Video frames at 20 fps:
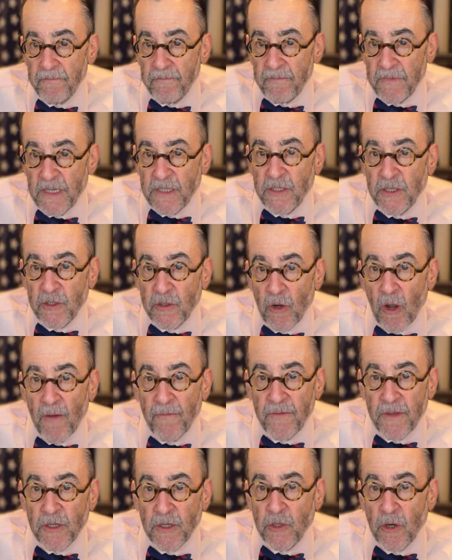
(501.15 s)
This is off
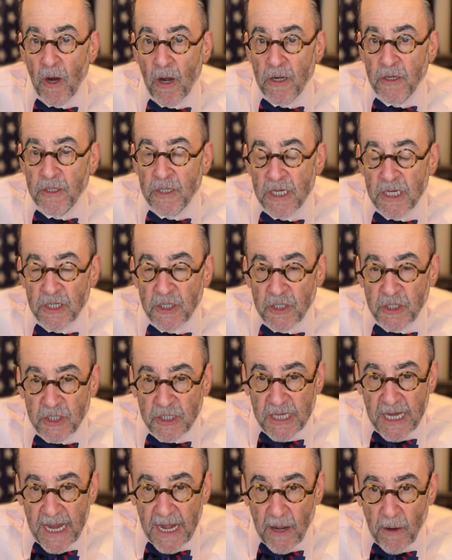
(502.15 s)
the charts.
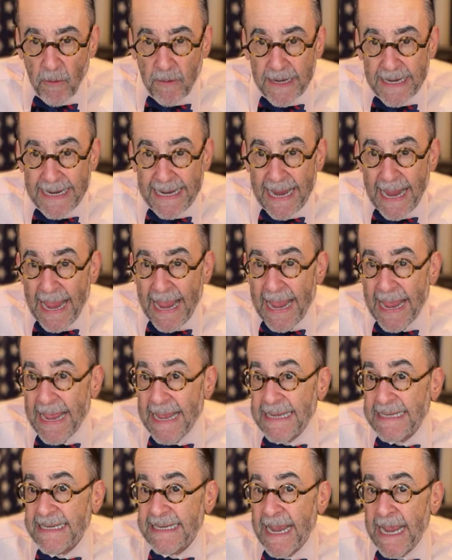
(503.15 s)
Scary
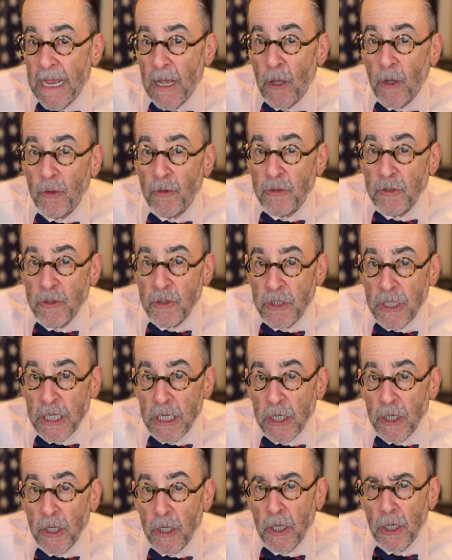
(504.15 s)
as hell.
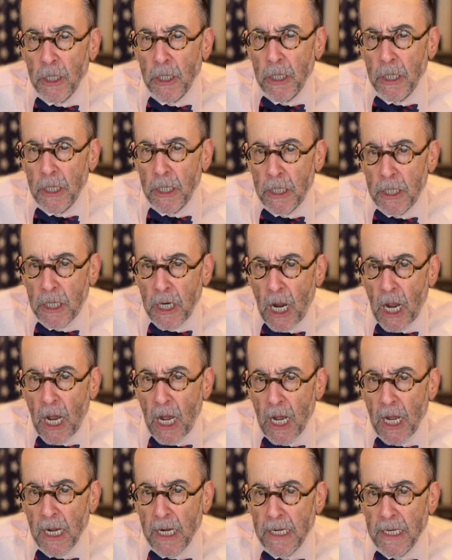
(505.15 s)
Dear
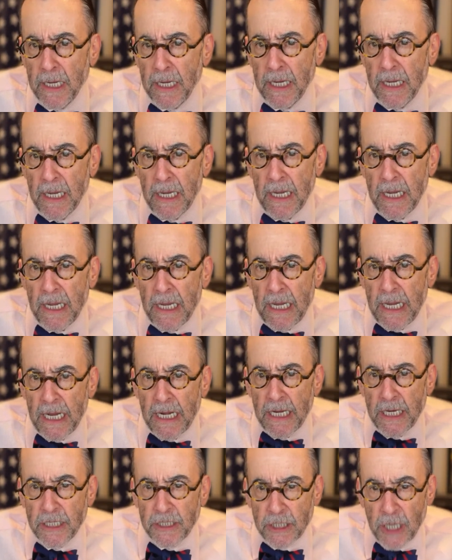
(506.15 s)
God. It
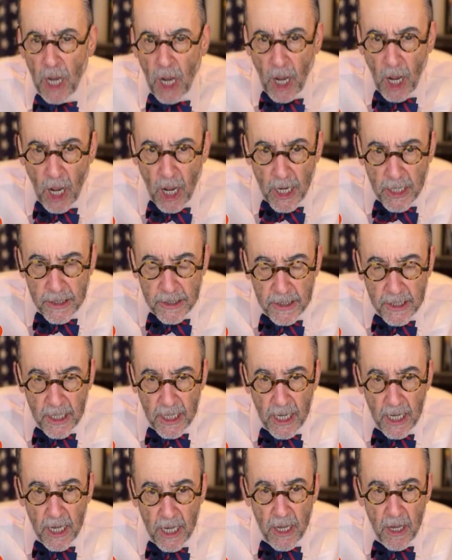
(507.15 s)
is
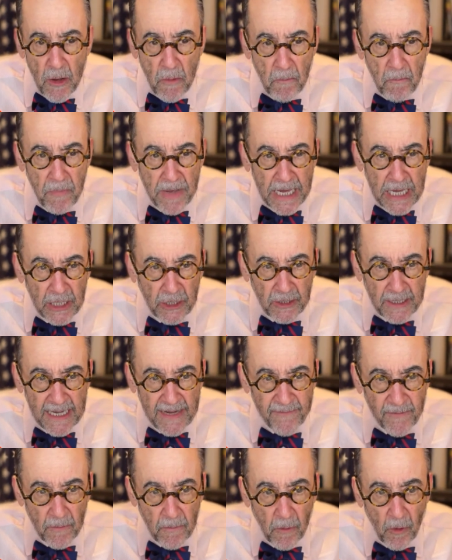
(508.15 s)

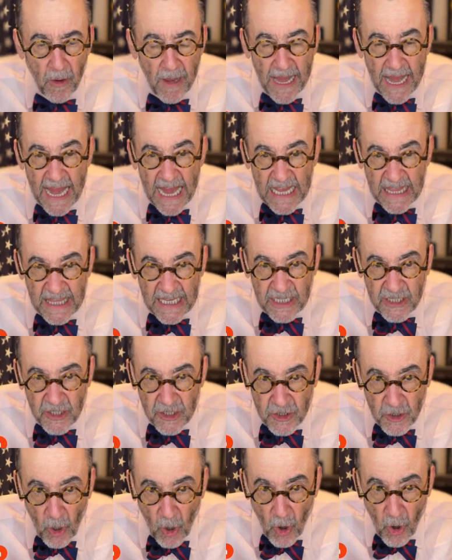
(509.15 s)
unbelievable. And this
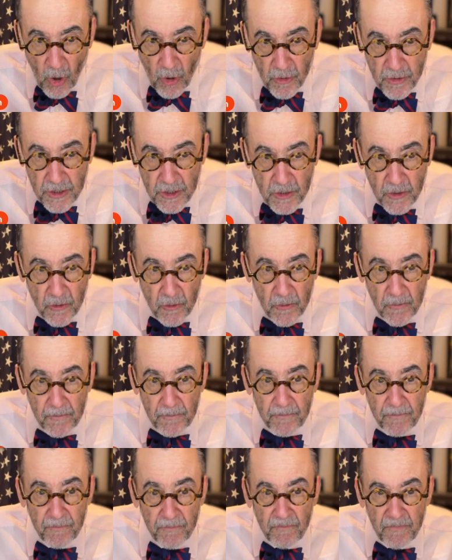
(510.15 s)
is all you.
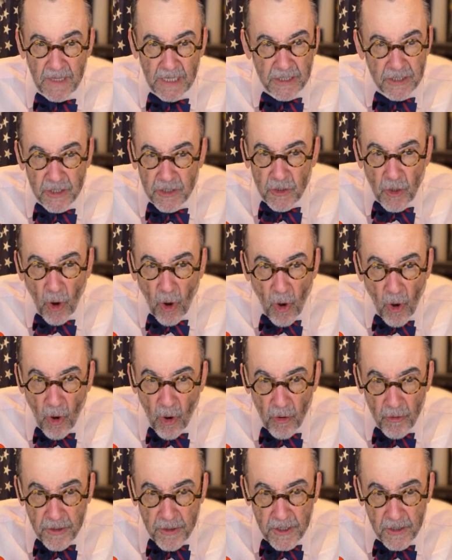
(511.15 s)
This is
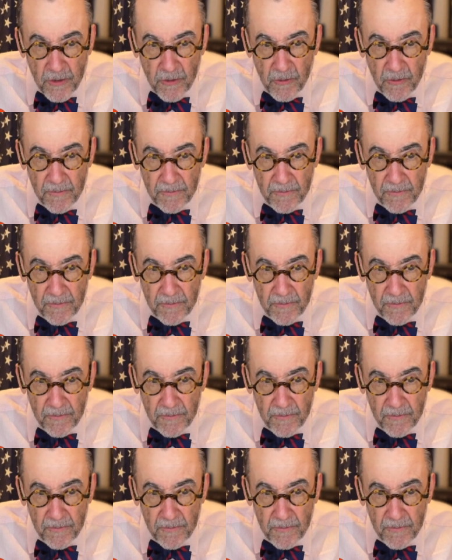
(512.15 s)
all you.